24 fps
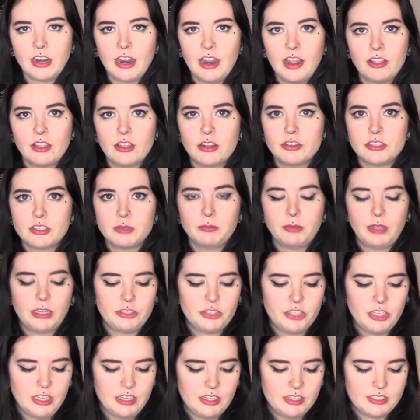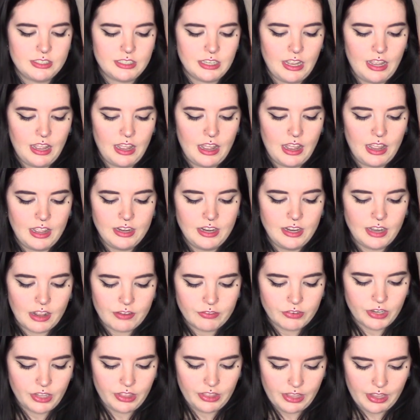highlighters and blushes. I need
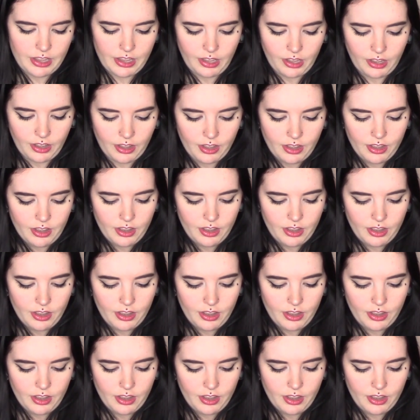everything